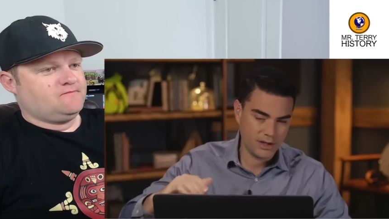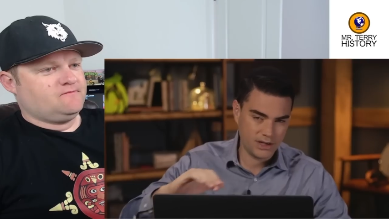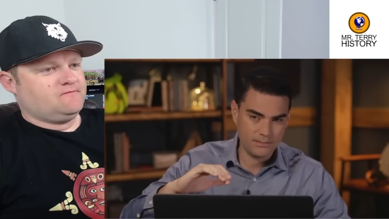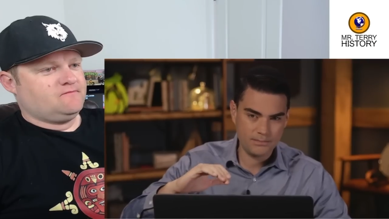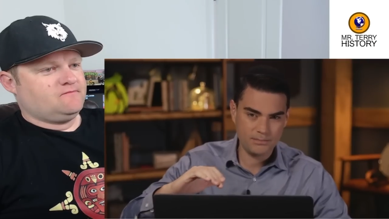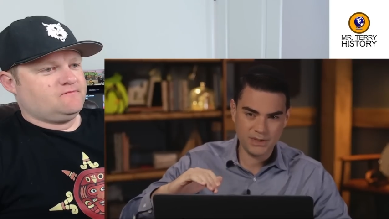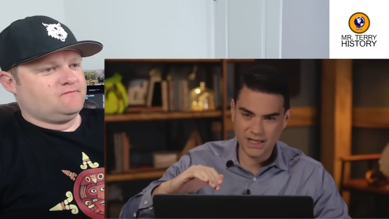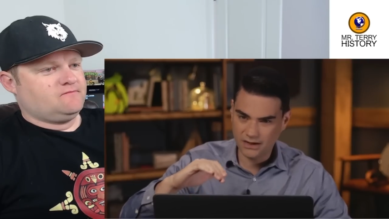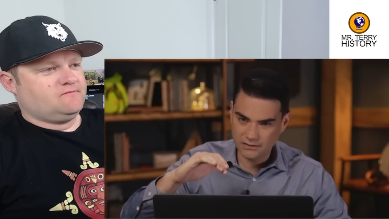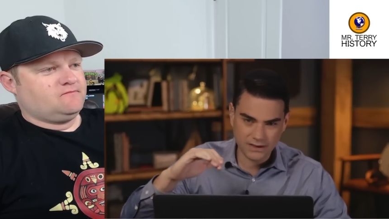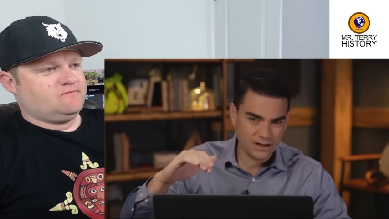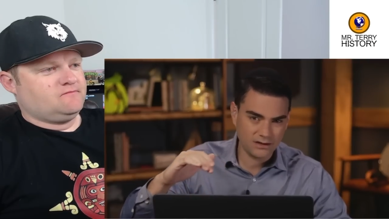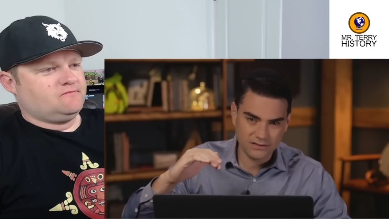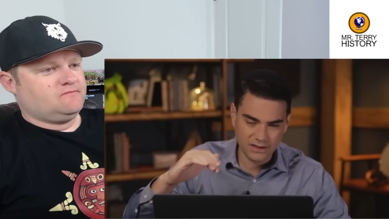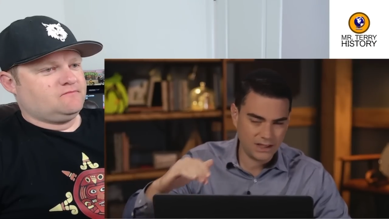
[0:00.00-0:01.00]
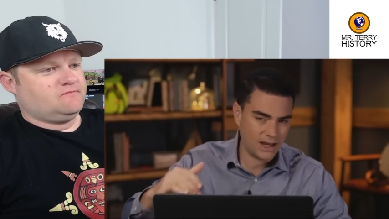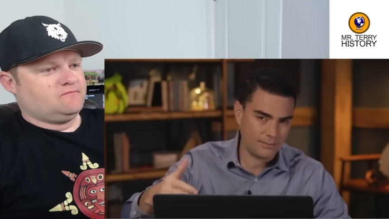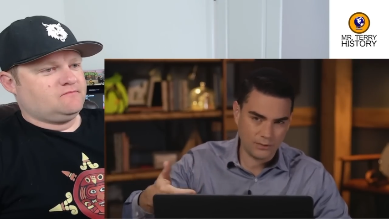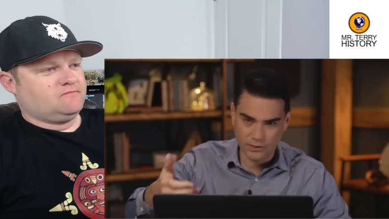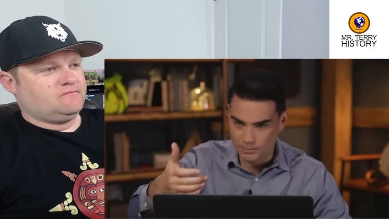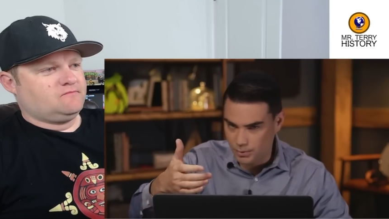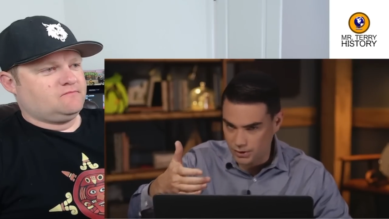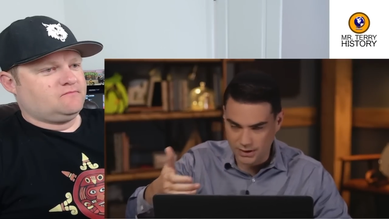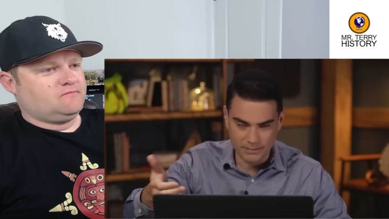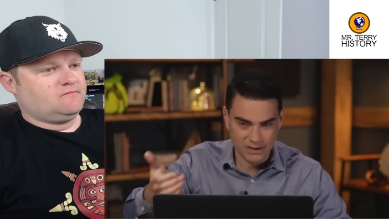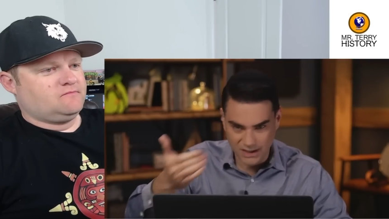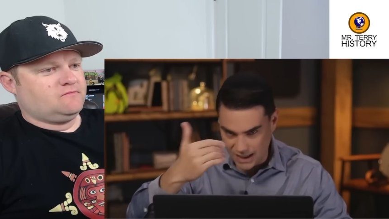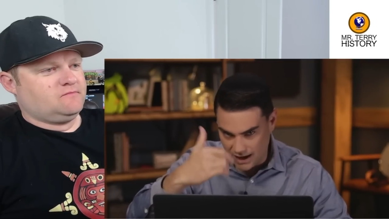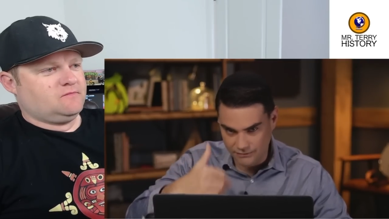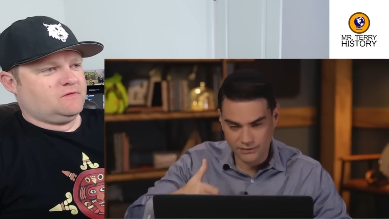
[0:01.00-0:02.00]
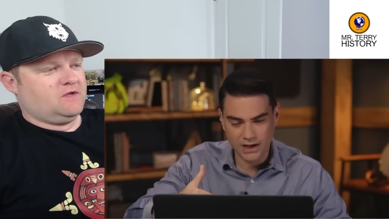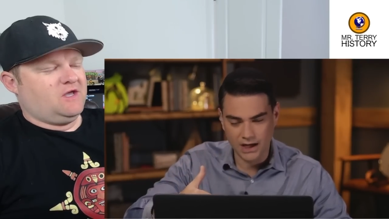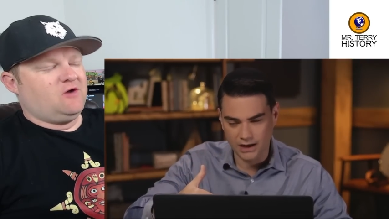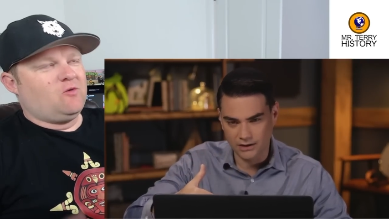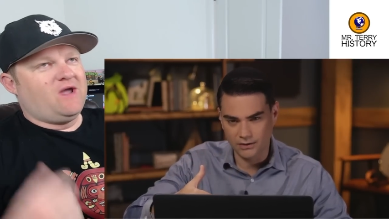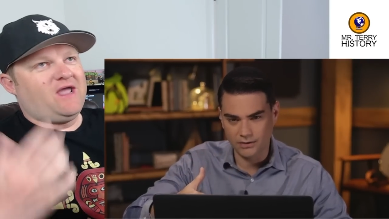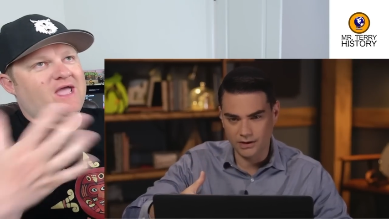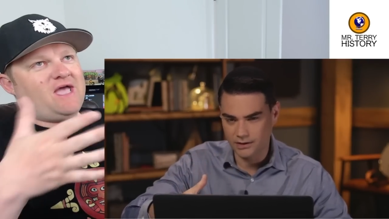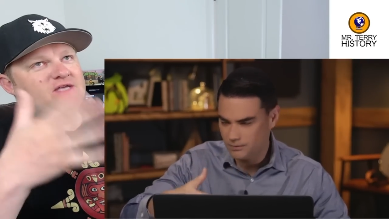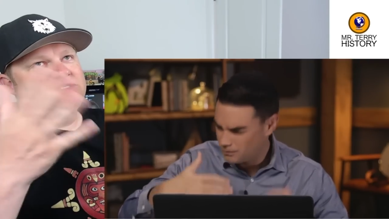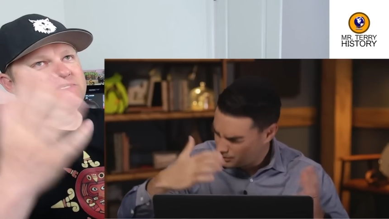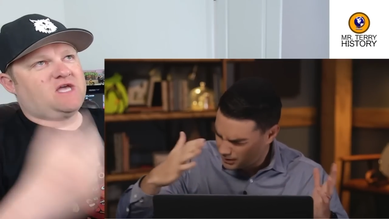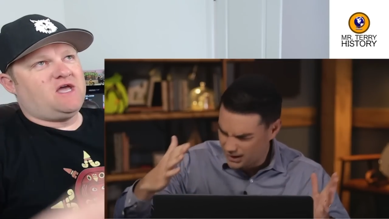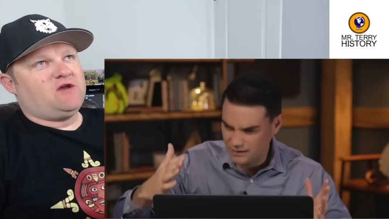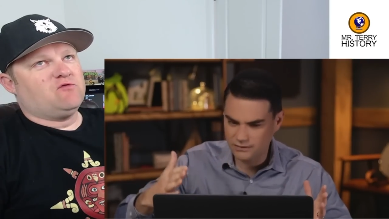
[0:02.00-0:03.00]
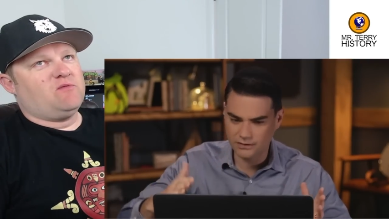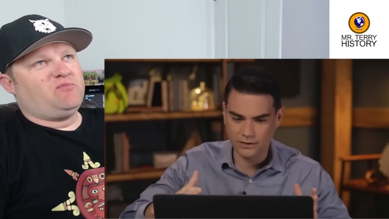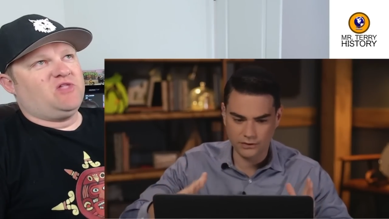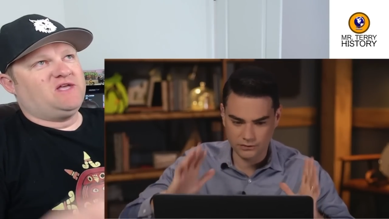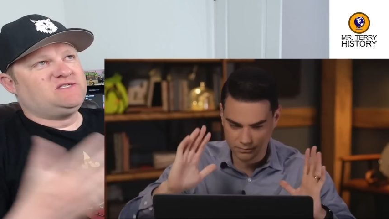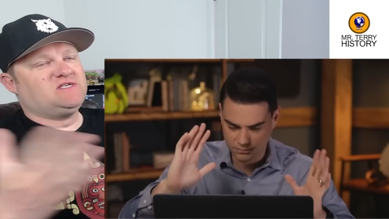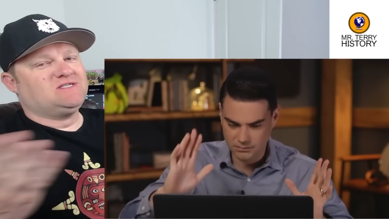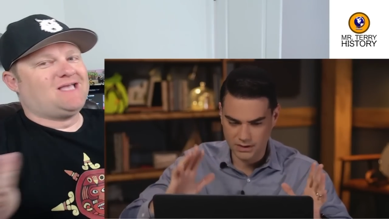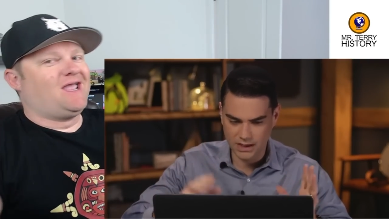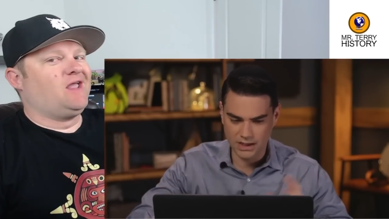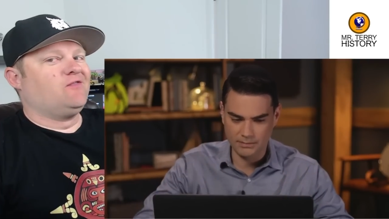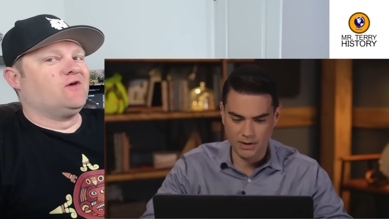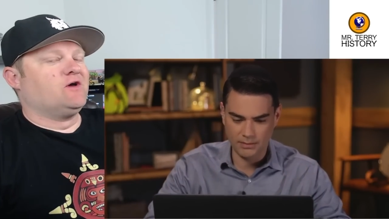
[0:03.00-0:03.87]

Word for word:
Speaker 1: but because they are D, I'm going to put them in the F category. In a way, S kind of replaces A, though. In a